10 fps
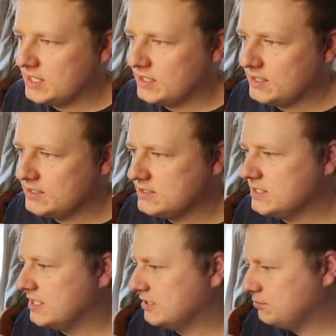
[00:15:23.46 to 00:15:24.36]

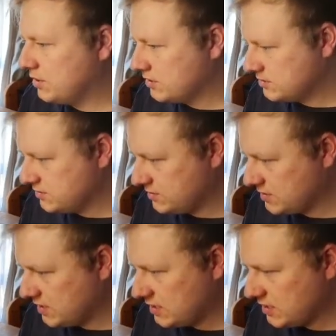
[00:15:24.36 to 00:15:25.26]
select Box,
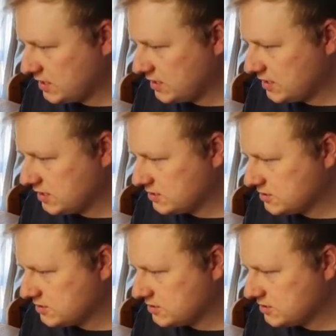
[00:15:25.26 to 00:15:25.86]
and then